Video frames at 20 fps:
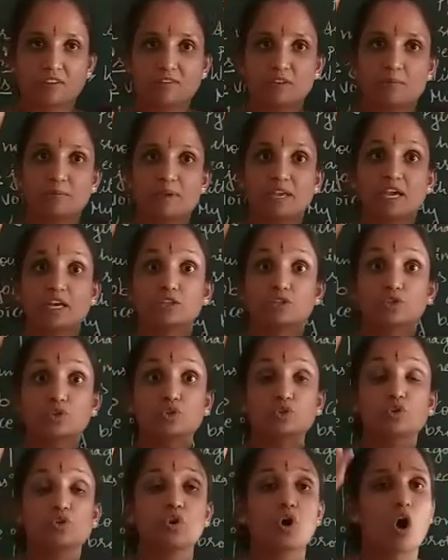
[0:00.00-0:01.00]
will be a
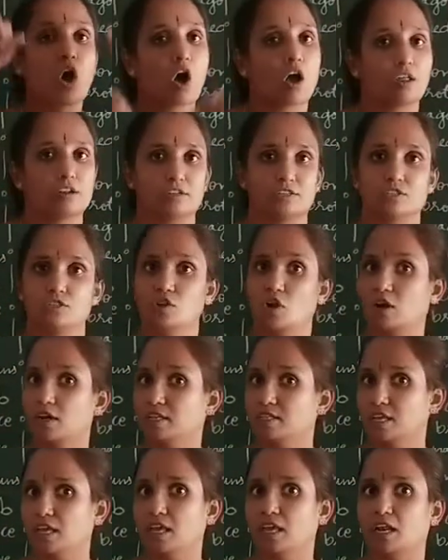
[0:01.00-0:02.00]
two horns, not a
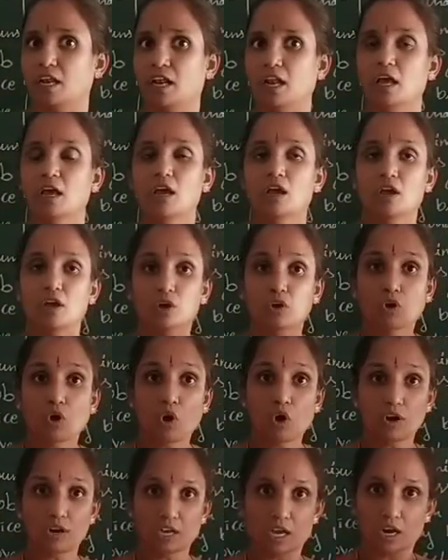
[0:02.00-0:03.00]
single.
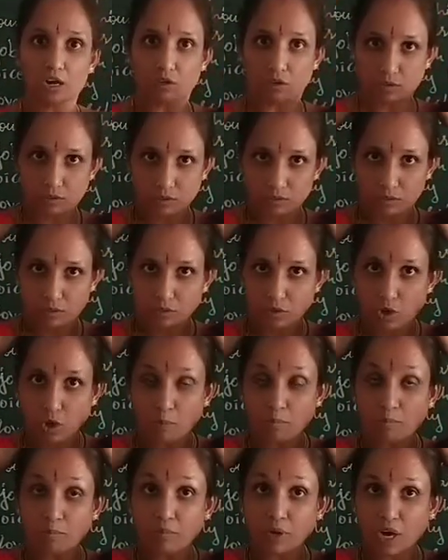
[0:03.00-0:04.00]
Kodgalu,
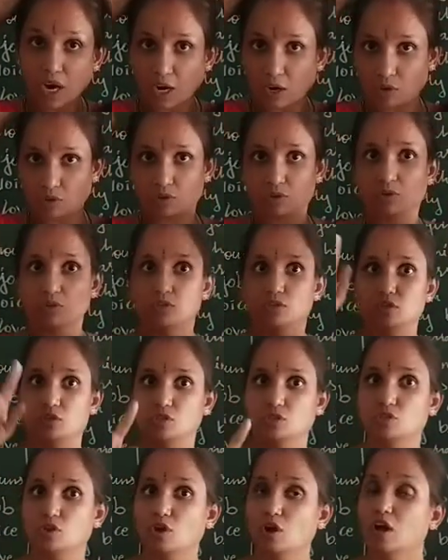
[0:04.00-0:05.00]
kombugalu.
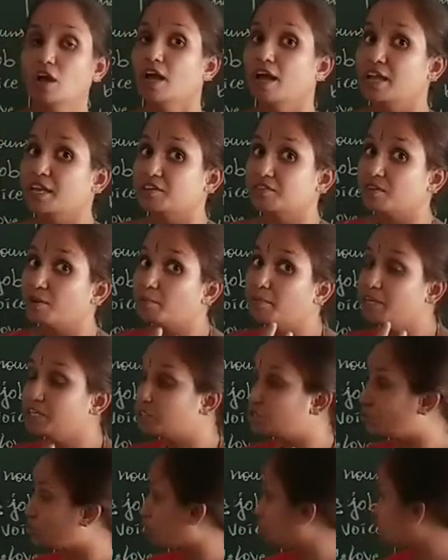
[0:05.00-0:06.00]
So it will be
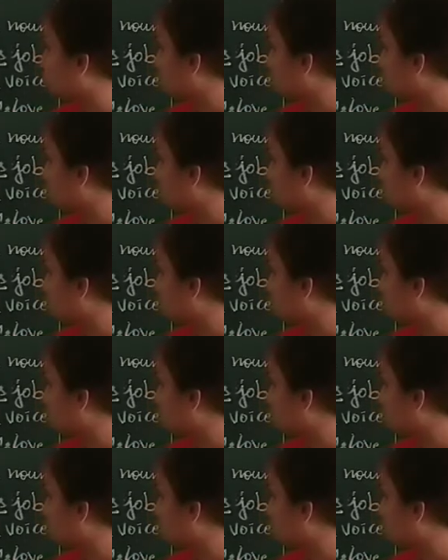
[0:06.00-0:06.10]
two.